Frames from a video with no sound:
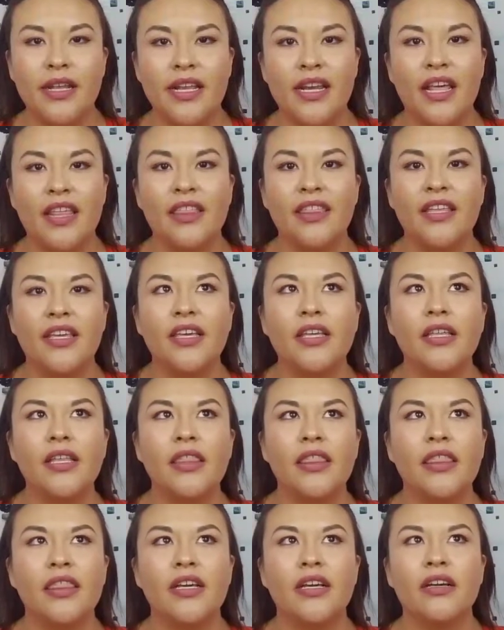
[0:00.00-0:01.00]
And I think
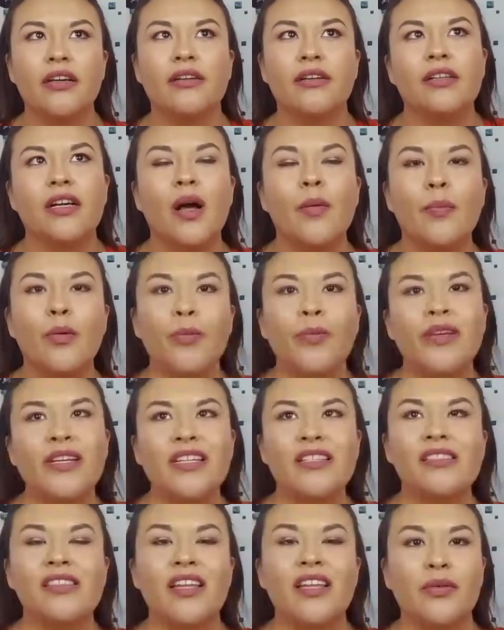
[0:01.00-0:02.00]
the couple
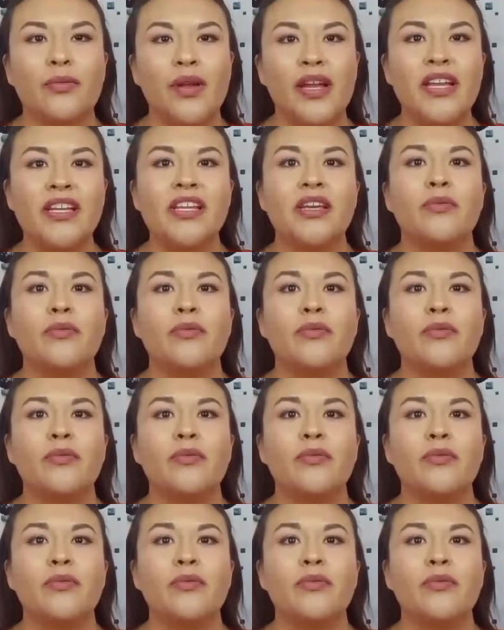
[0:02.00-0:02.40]
minutes that it rained,